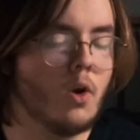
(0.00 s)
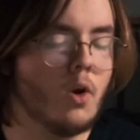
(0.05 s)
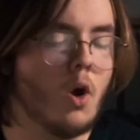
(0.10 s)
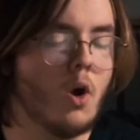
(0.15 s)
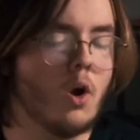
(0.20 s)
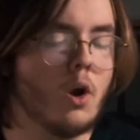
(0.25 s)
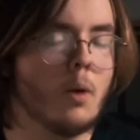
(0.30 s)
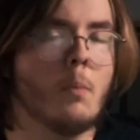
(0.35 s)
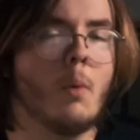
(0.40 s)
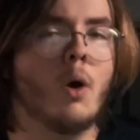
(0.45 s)

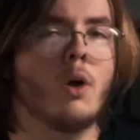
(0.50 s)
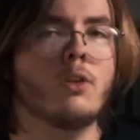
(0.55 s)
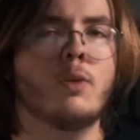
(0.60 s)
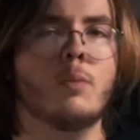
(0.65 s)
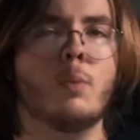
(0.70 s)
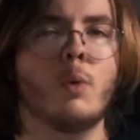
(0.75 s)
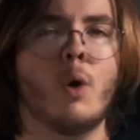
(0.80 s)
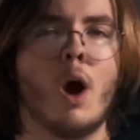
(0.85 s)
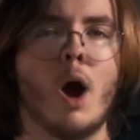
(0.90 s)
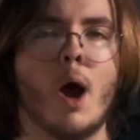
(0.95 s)
are
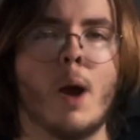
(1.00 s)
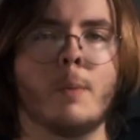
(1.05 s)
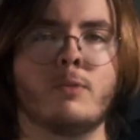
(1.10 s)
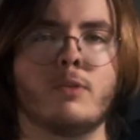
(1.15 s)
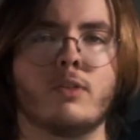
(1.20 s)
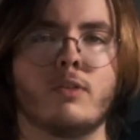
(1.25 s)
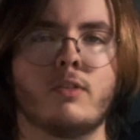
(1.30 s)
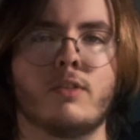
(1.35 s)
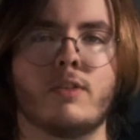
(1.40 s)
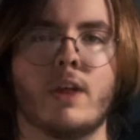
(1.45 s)
multiple
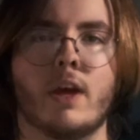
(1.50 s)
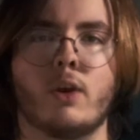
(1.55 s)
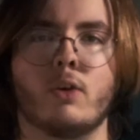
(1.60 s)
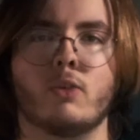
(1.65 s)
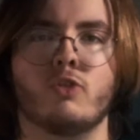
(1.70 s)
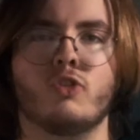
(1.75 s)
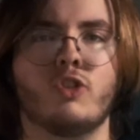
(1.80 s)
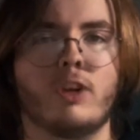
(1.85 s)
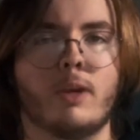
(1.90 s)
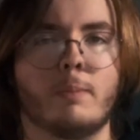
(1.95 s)
options that
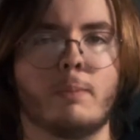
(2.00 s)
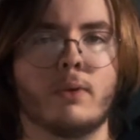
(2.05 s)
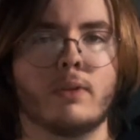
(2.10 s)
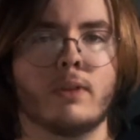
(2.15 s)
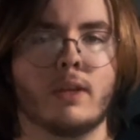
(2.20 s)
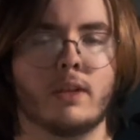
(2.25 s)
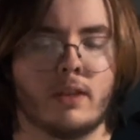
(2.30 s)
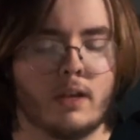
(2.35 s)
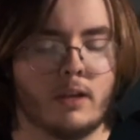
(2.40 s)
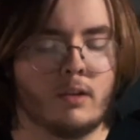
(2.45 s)
are cheaper
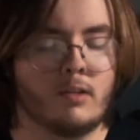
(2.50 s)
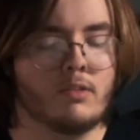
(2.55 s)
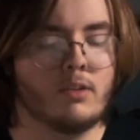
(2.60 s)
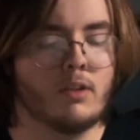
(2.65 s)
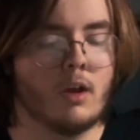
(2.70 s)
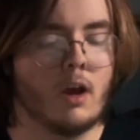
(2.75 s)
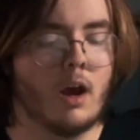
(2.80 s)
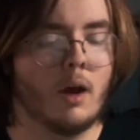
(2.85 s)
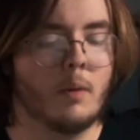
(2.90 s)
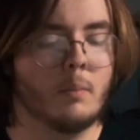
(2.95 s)
than this
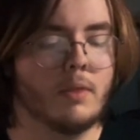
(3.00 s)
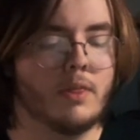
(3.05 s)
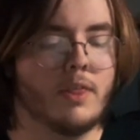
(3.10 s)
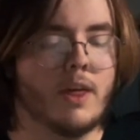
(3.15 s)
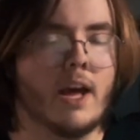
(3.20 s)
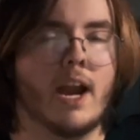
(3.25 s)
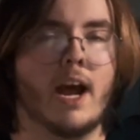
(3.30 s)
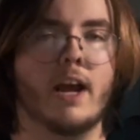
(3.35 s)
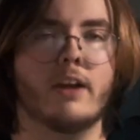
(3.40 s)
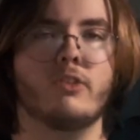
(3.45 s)

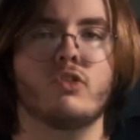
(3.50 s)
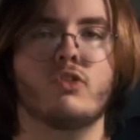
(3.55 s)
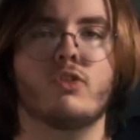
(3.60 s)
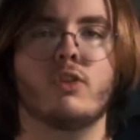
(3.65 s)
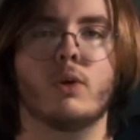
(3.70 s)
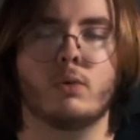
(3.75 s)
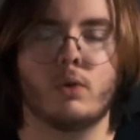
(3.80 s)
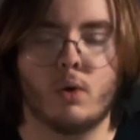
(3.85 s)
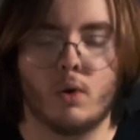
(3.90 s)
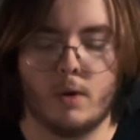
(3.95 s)
that I just
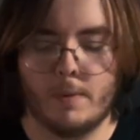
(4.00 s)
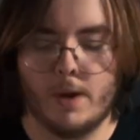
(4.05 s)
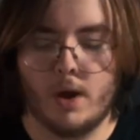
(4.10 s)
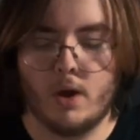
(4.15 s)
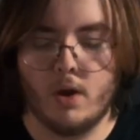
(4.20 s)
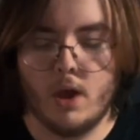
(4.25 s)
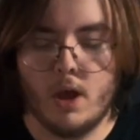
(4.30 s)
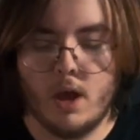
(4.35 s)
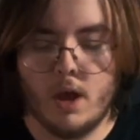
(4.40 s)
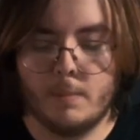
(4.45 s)
don't know
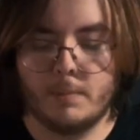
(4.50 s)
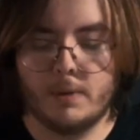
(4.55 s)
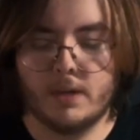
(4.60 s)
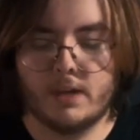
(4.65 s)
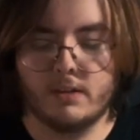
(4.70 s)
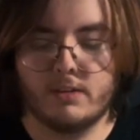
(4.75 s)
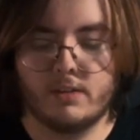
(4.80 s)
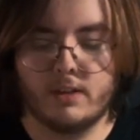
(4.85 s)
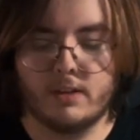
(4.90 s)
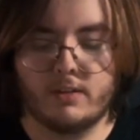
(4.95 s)
about,
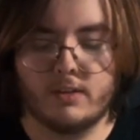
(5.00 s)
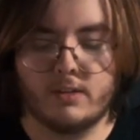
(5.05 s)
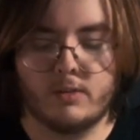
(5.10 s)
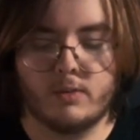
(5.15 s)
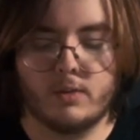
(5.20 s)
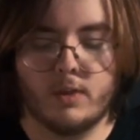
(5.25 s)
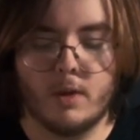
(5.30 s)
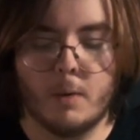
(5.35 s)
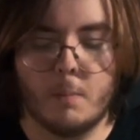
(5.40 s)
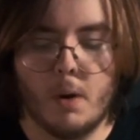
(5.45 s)
because this
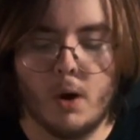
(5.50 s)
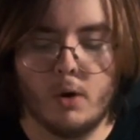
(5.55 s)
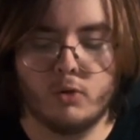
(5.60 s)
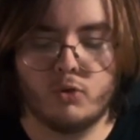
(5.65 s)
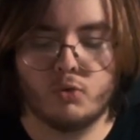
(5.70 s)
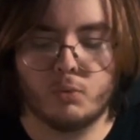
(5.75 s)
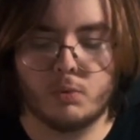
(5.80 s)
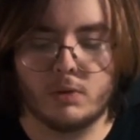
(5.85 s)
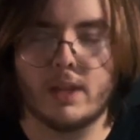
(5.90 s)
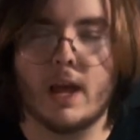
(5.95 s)
is the
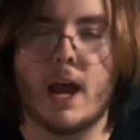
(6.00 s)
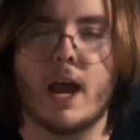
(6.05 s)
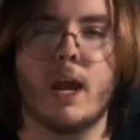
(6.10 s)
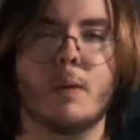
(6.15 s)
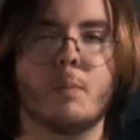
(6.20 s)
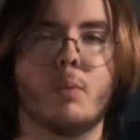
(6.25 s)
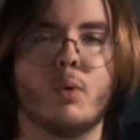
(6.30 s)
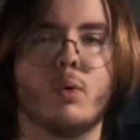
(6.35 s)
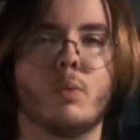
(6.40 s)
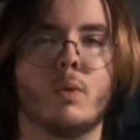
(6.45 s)
most
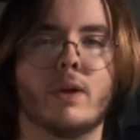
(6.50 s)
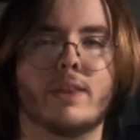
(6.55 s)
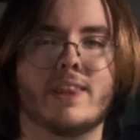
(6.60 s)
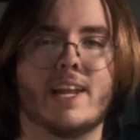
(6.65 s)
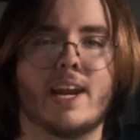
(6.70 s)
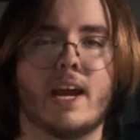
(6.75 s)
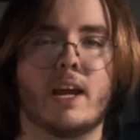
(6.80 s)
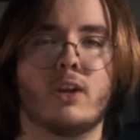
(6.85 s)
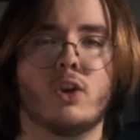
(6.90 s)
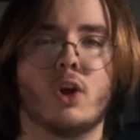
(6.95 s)
reliable one
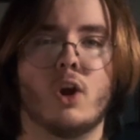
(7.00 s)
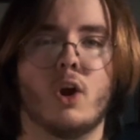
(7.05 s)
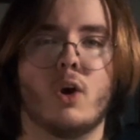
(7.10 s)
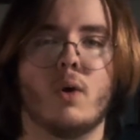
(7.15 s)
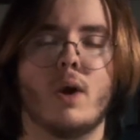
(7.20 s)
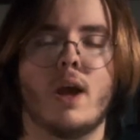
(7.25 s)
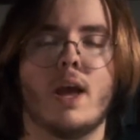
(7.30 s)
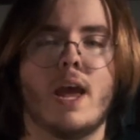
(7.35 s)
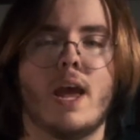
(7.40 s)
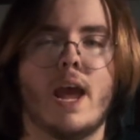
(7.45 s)
that I
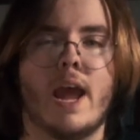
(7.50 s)
know,